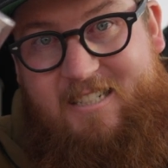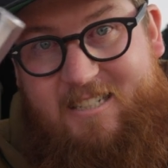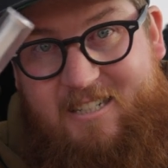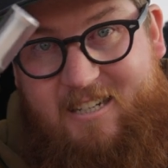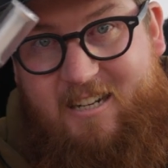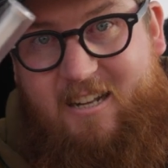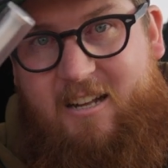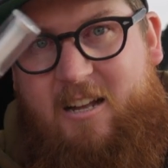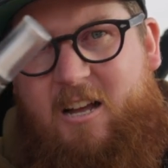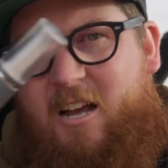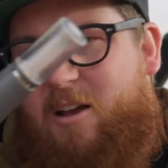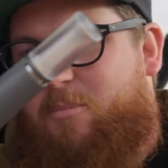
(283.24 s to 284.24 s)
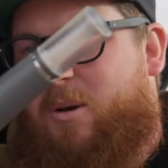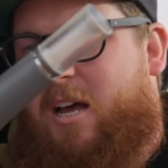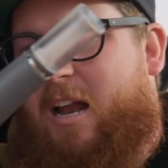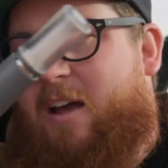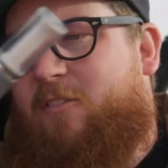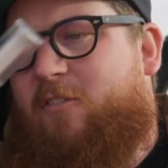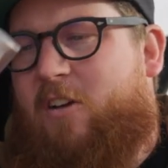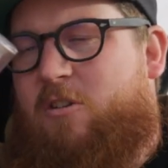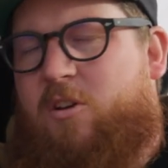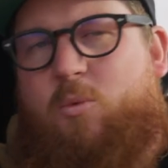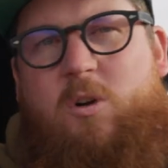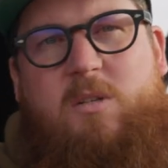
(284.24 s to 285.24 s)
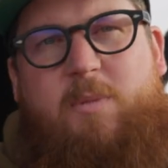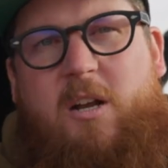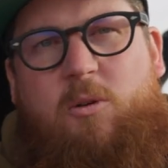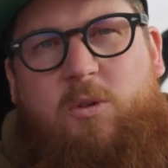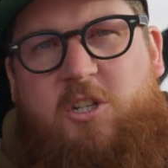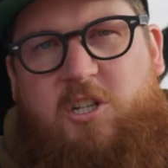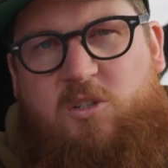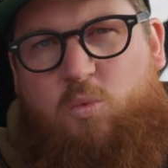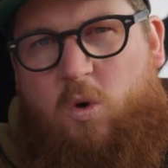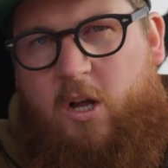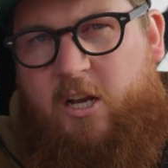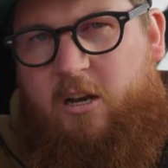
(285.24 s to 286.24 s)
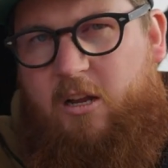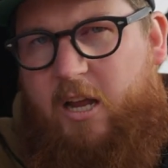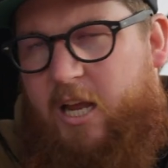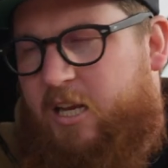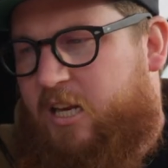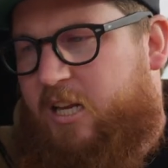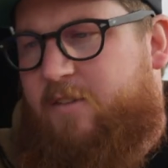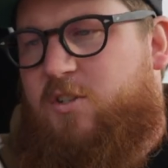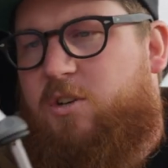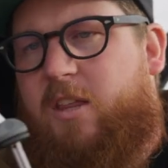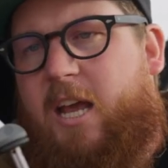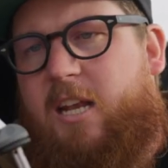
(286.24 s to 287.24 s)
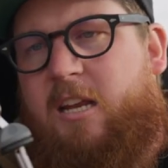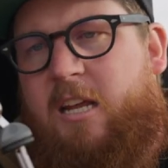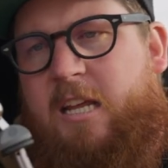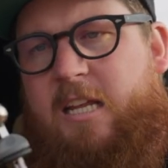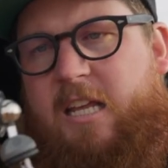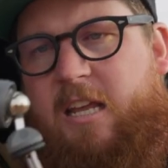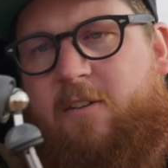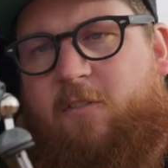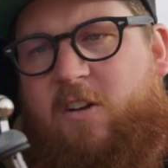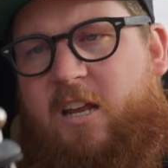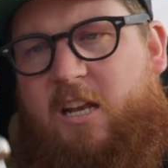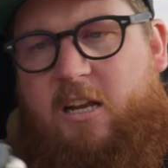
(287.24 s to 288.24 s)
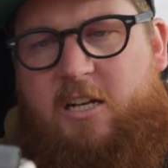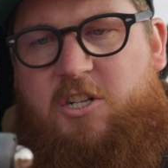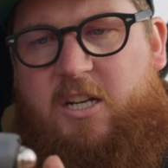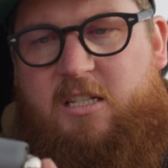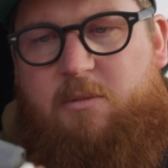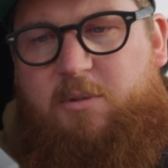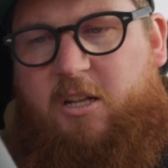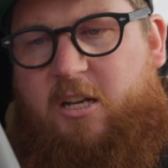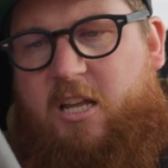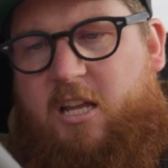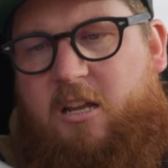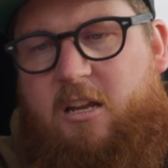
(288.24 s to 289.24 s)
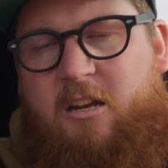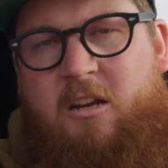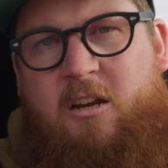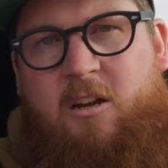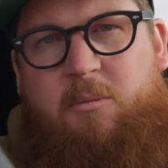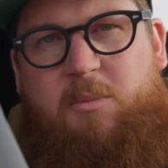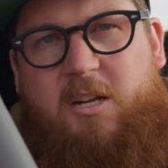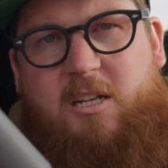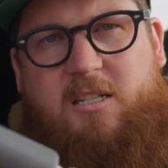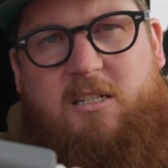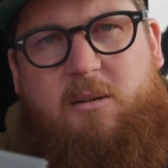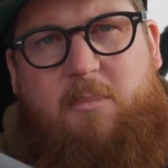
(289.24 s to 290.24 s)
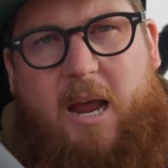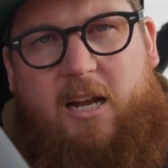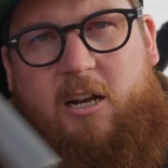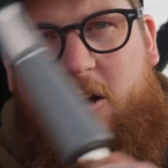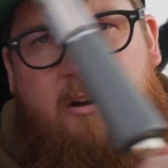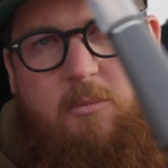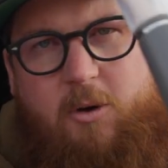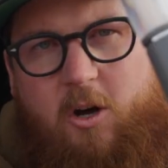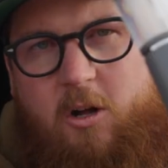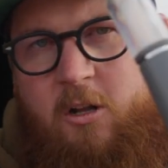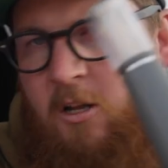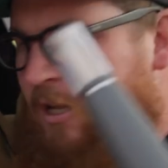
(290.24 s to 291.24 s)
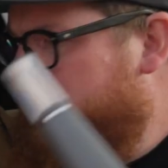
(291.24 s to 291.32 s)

Ta-da! But I've found it works better with just one, and it gives you that infinite adjustability because it's a magnet on a ball.